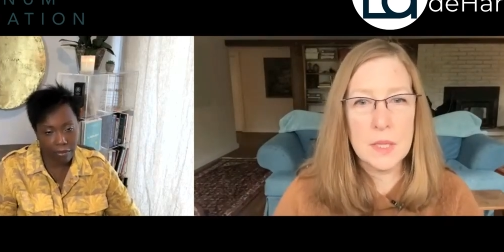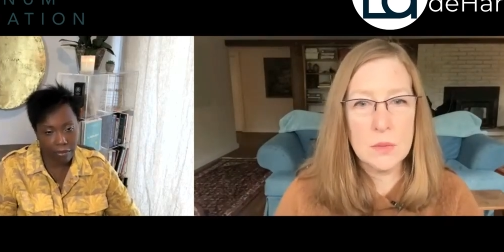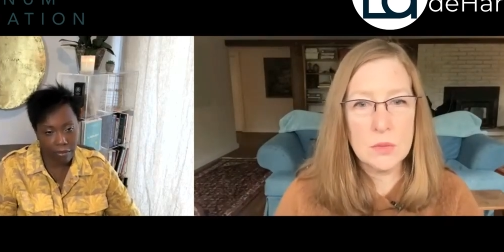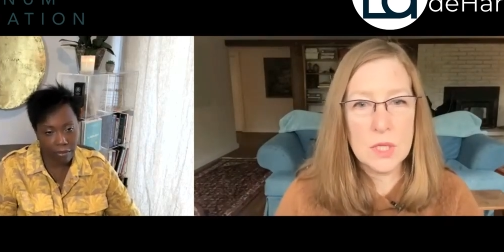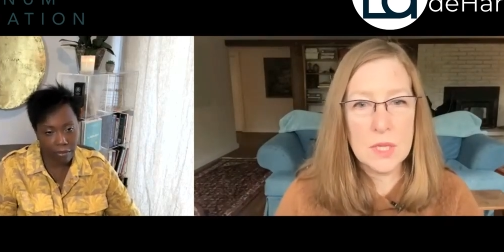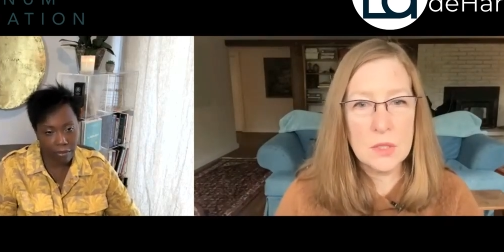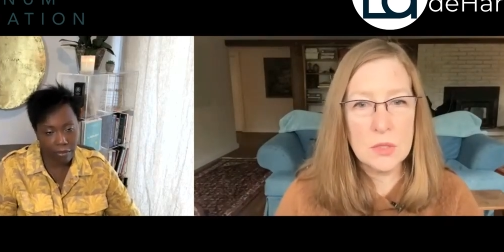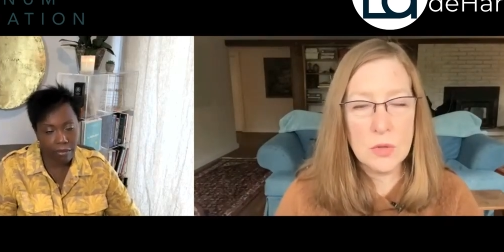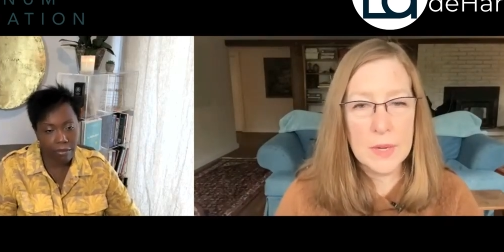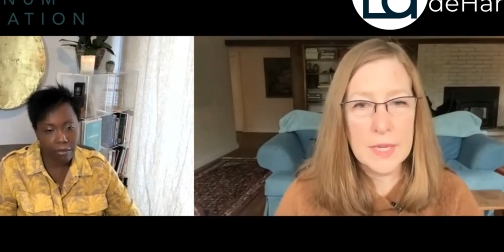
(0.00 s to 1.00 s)
Speaker 1: coaching
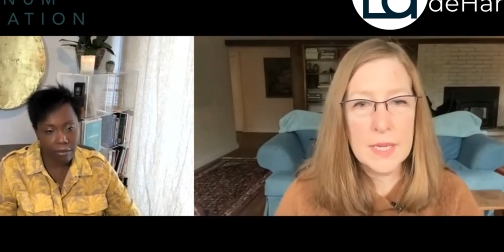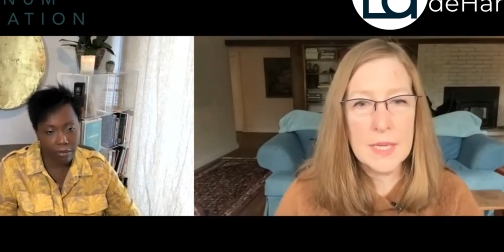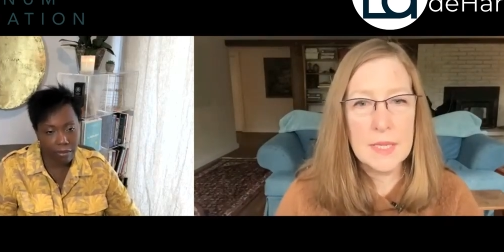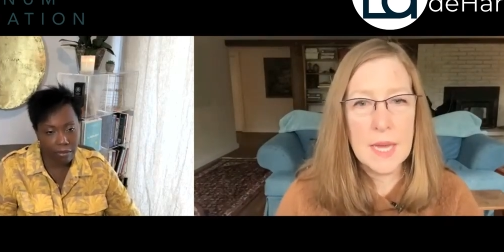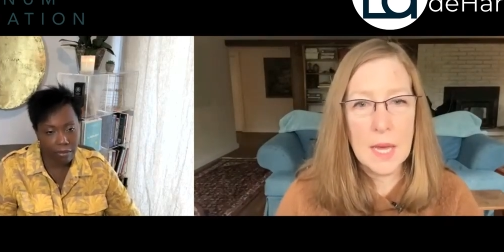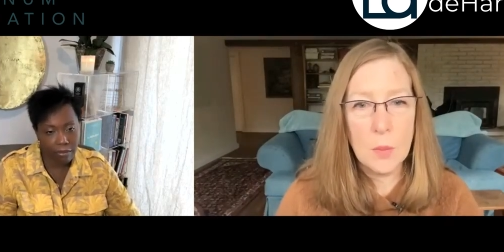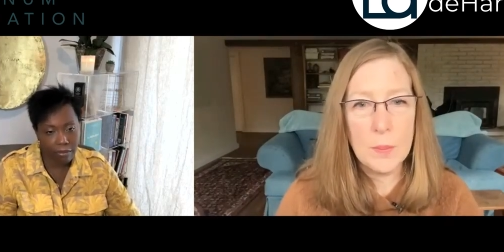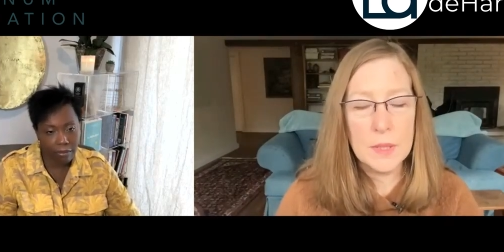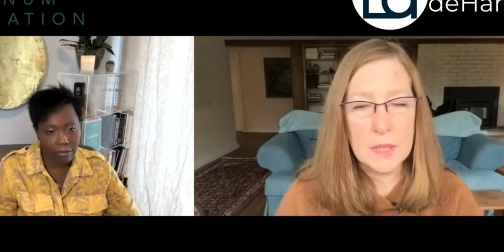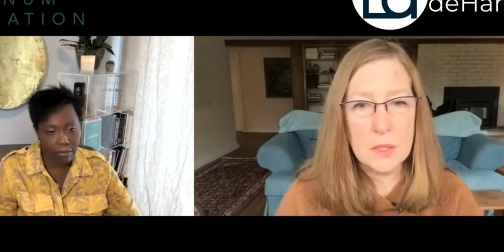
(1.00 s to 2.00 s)
training
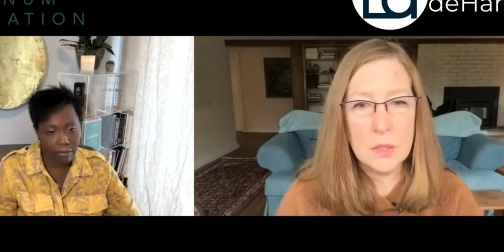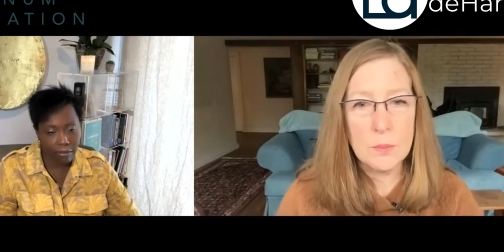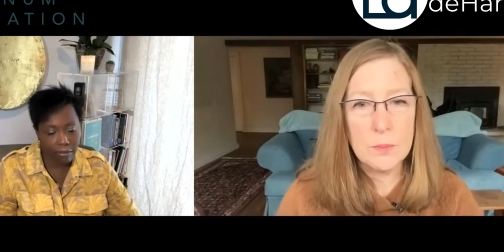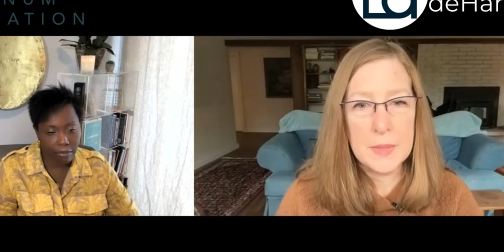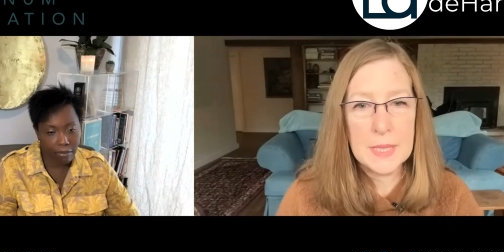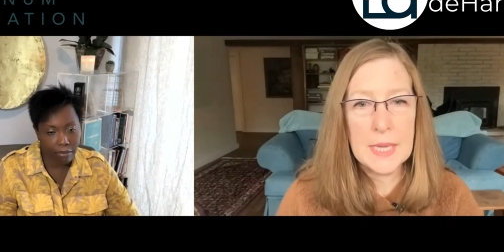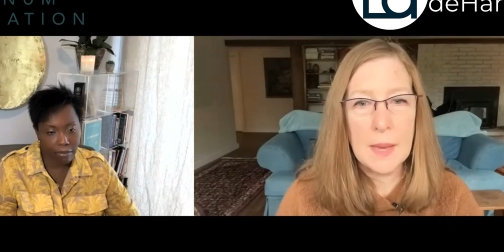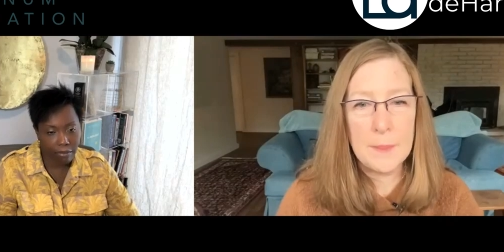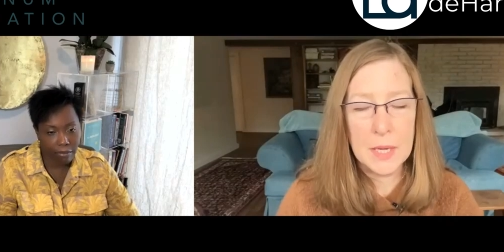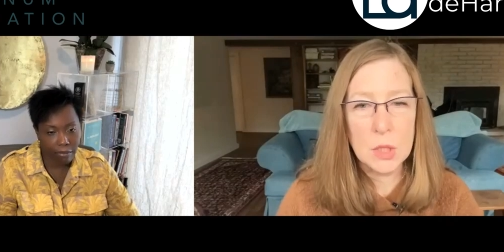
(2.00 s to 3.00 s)
help a leader be
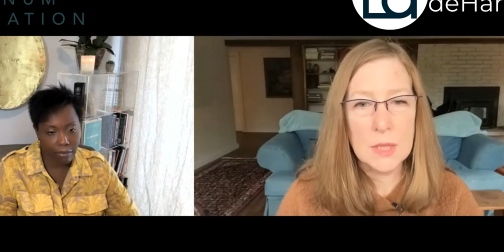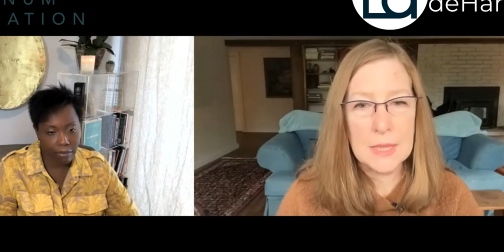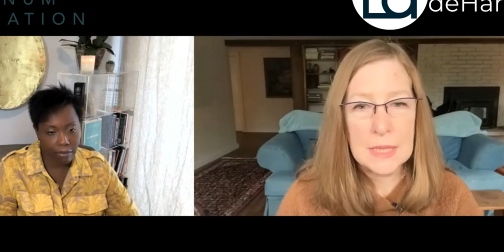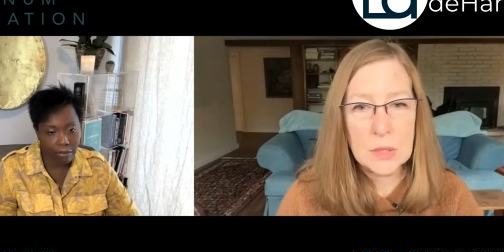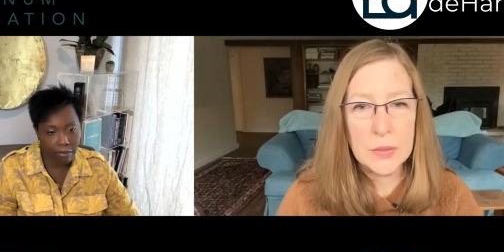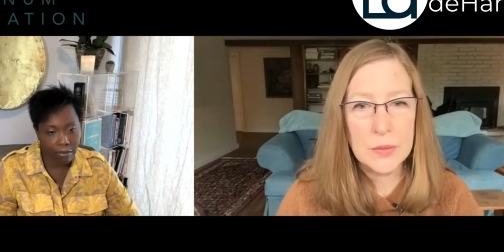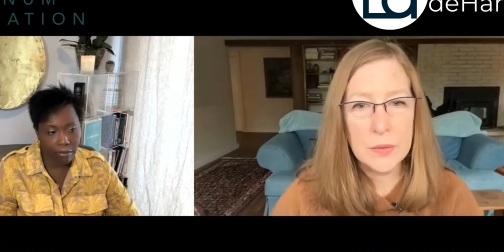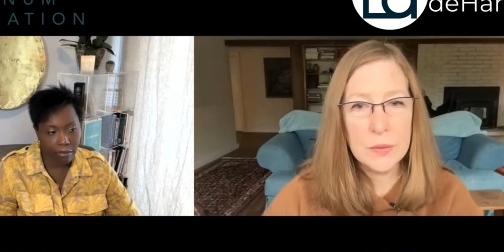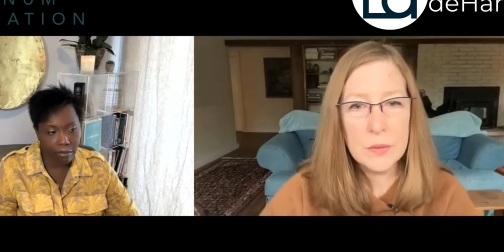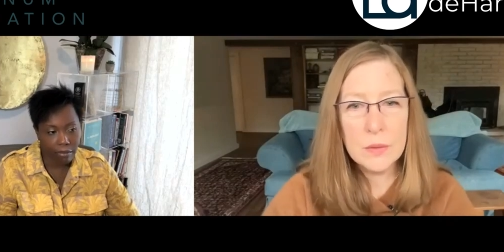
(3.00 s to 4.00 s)
a better leader?
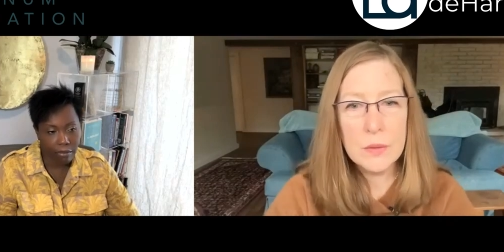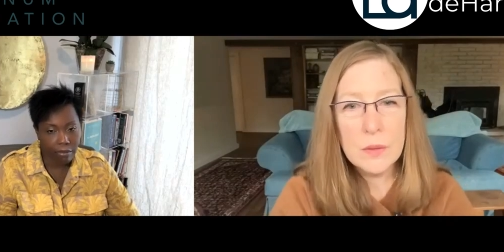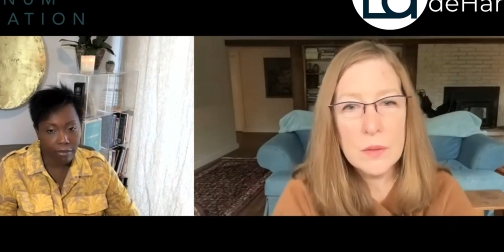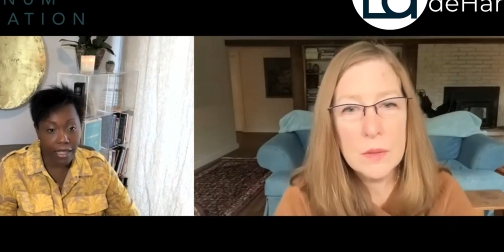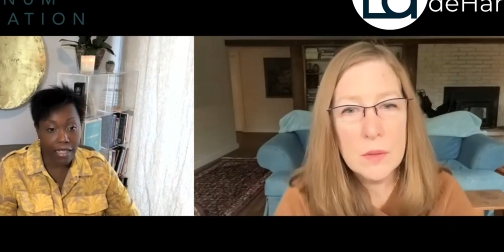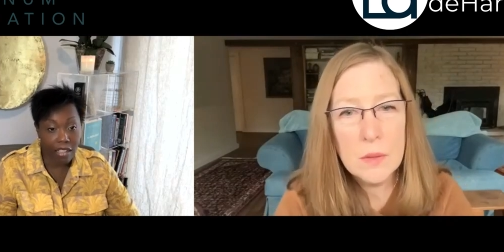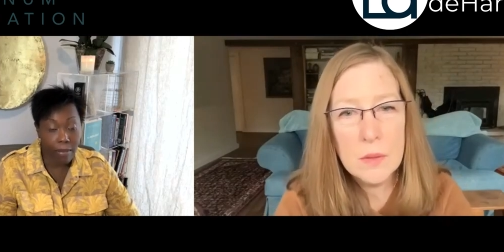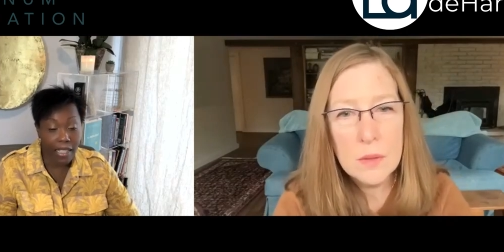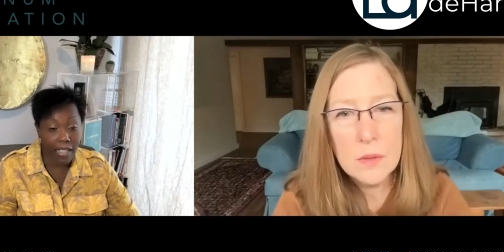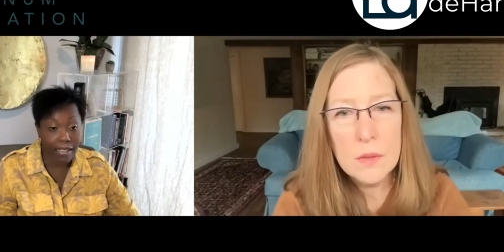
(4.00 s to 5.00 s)
Speaker 2: It
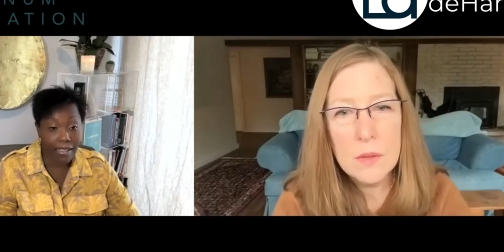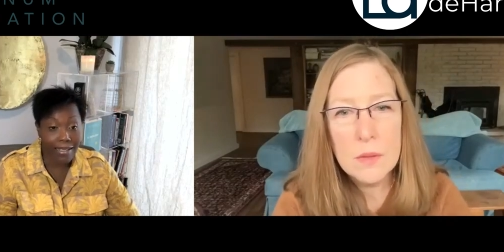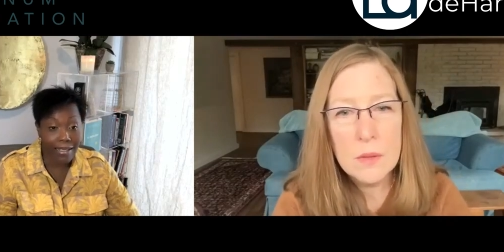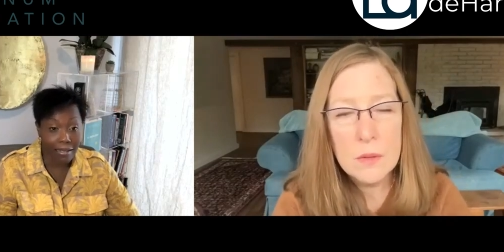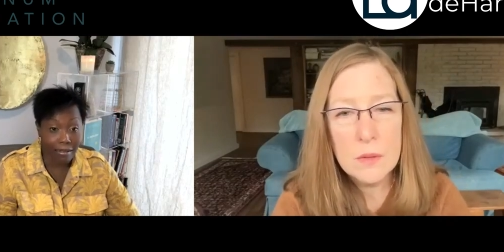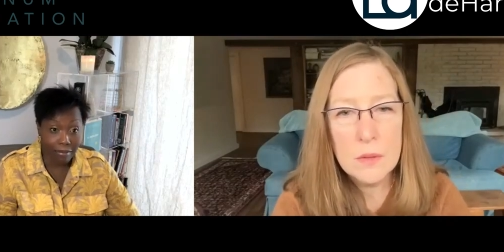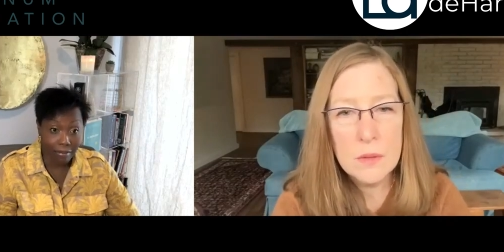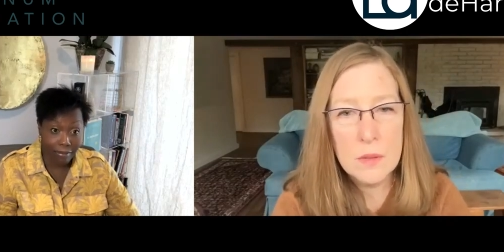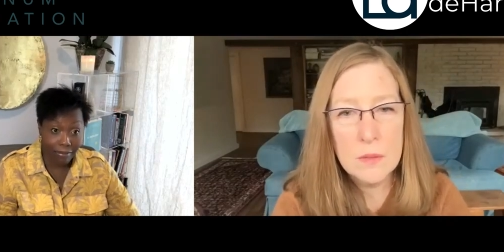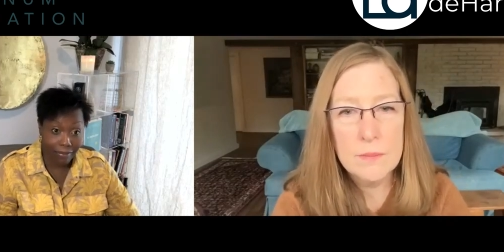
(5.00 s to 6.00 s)
taught me how to listen.
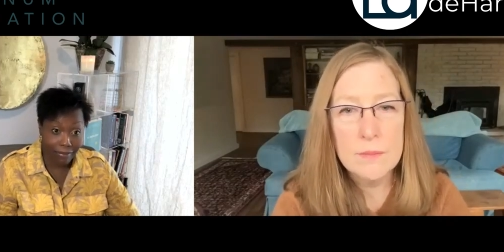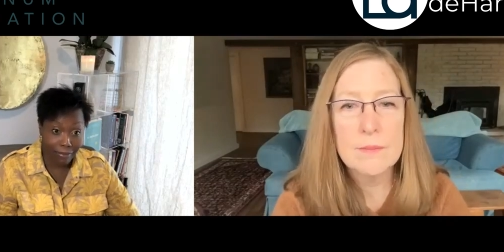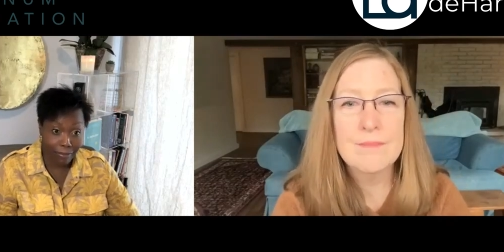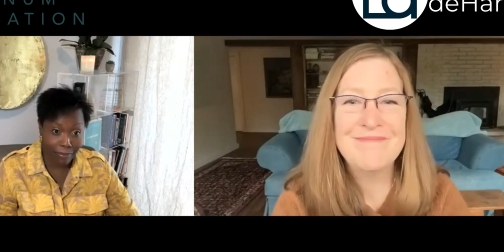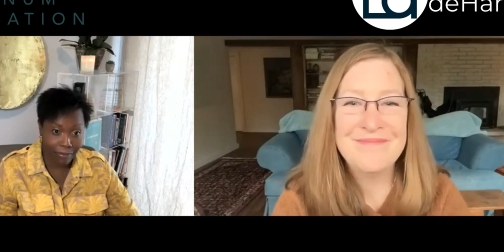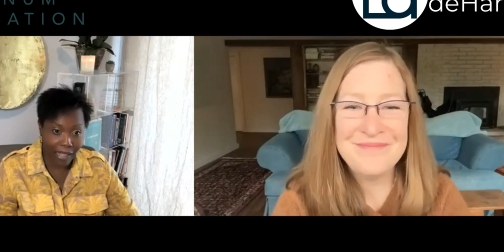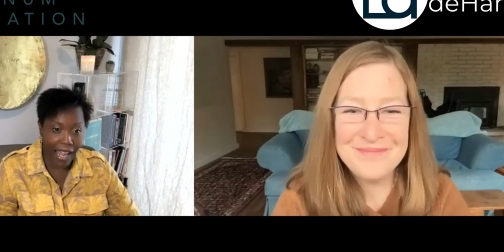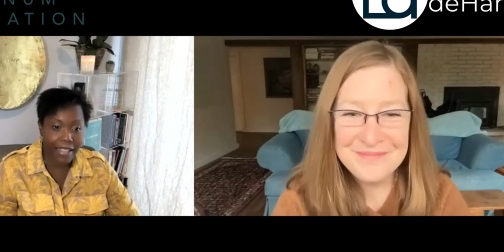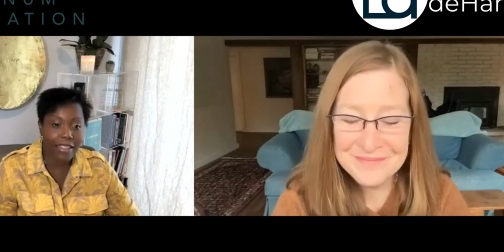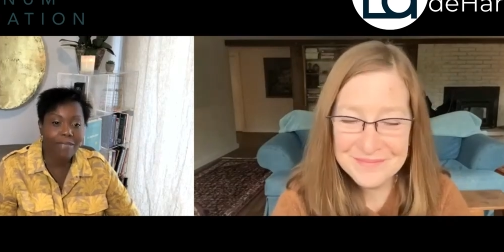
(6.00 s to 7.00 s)

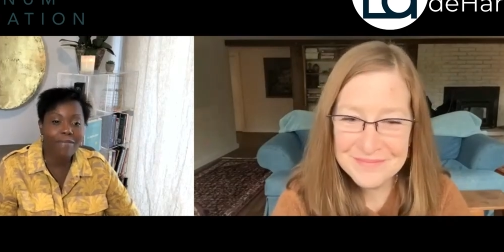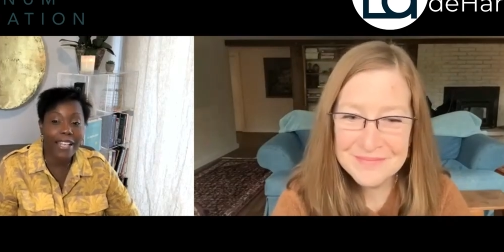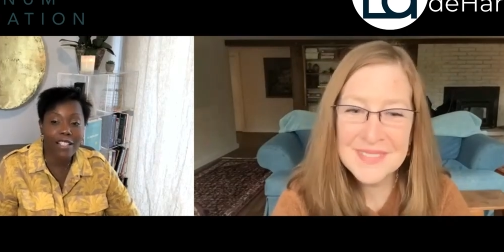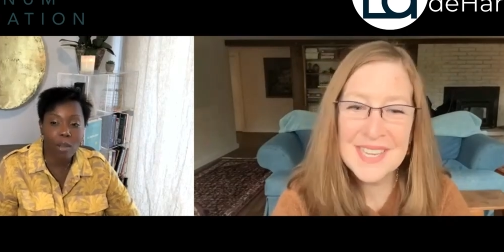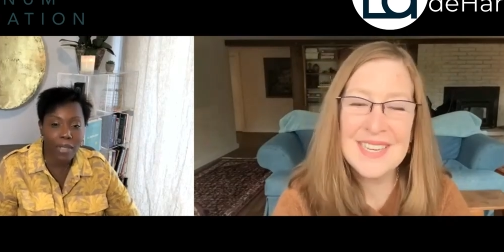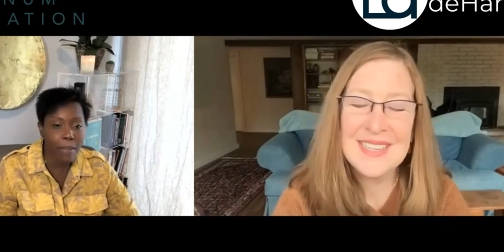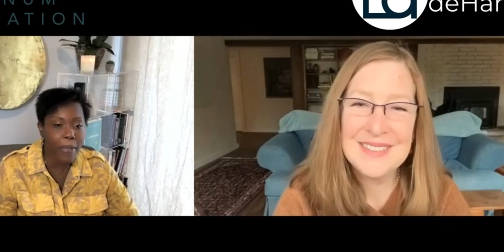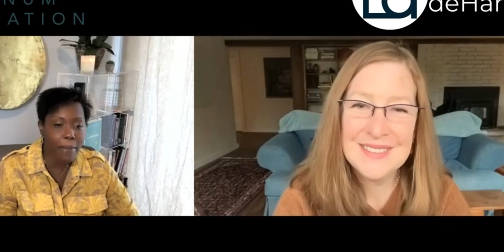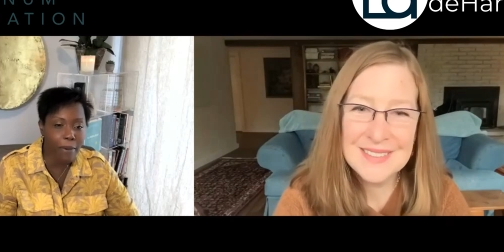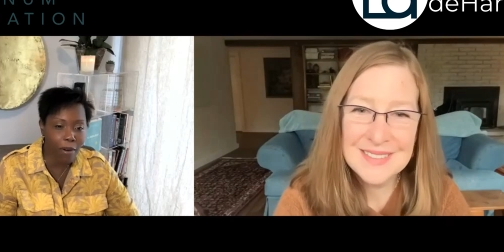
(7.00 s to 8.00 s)
I like so many
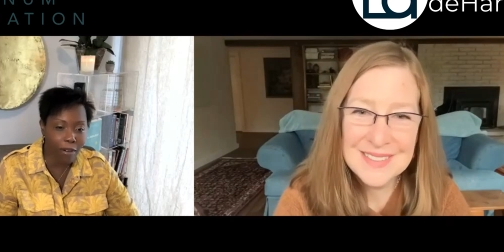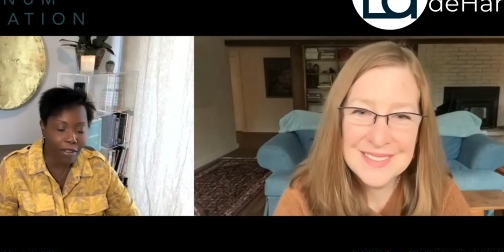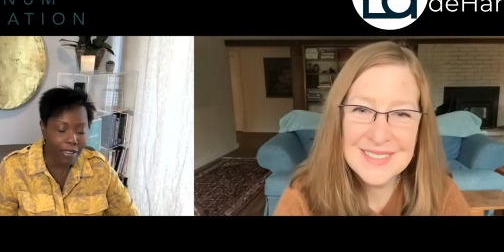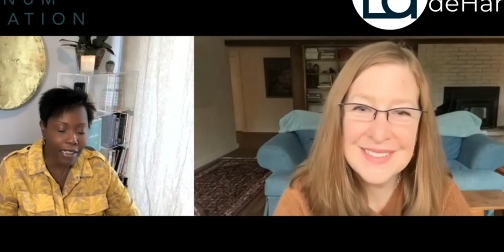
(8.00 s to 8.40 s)
people